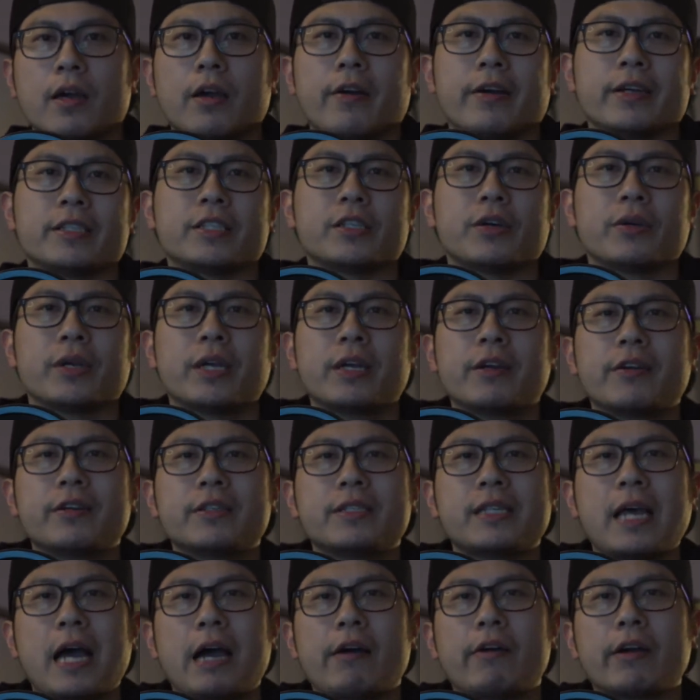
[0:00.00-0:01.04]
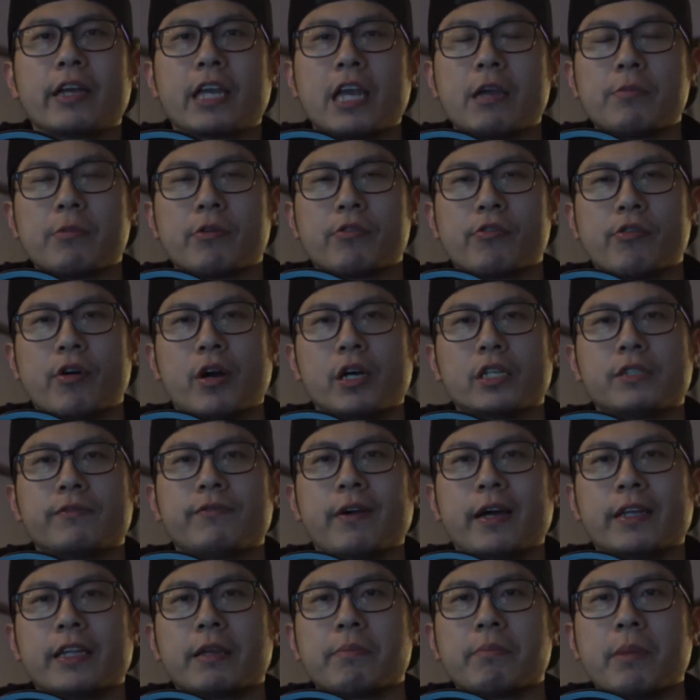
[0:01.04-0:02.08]
All right, so here is how I came across
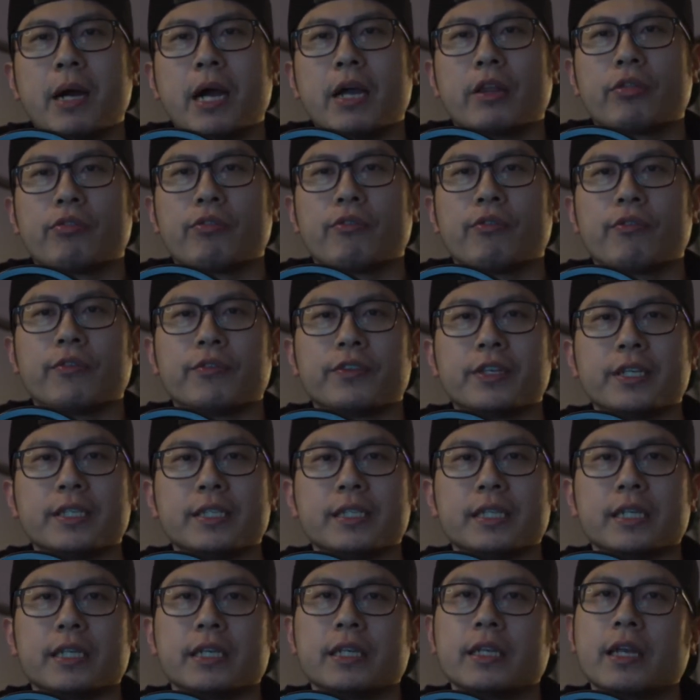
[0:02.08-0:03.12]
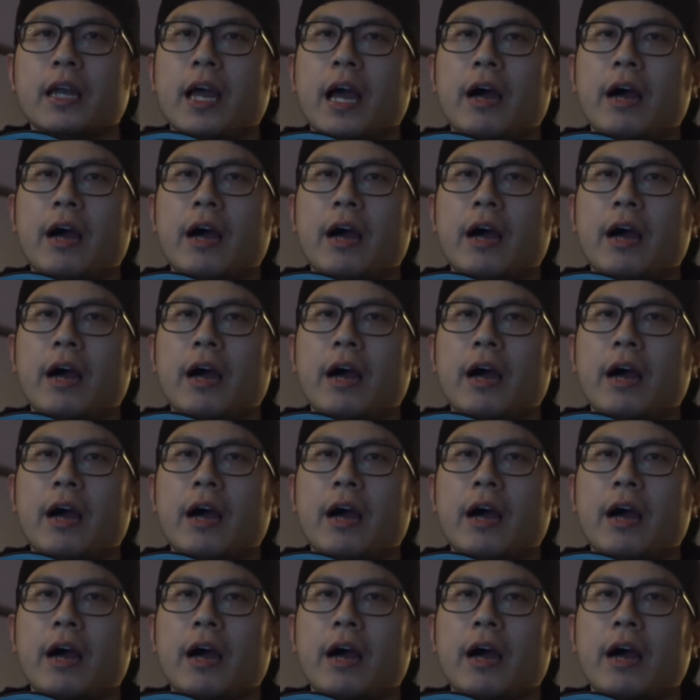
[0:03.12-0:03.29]
finding my 350Z.